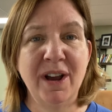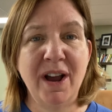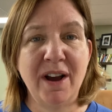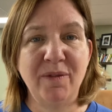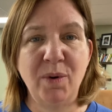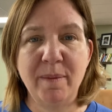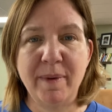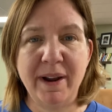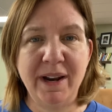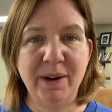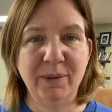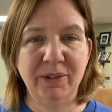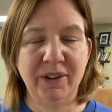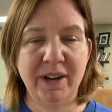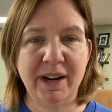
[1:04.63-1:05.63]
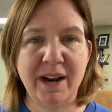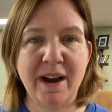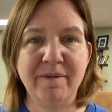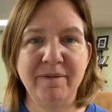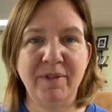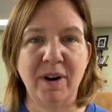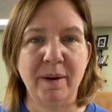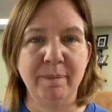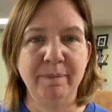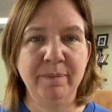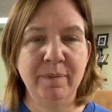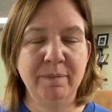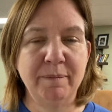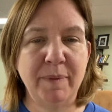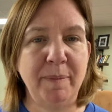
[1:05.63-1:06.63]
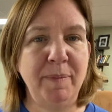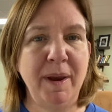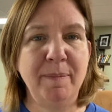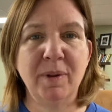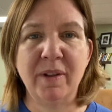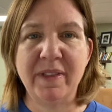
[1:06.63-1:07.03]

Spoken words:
of where money was going to come from. But people